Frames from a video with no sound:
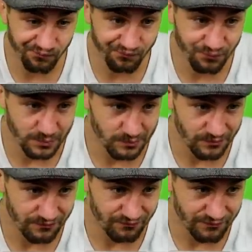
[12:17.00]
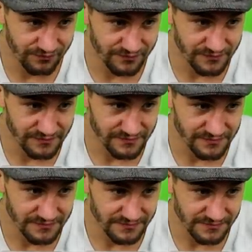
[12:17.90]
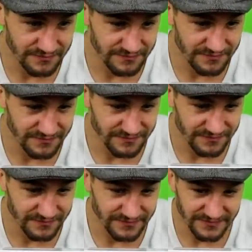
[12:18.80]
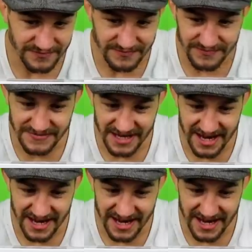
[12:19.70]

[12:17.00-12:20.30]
No one is speaking in this clip.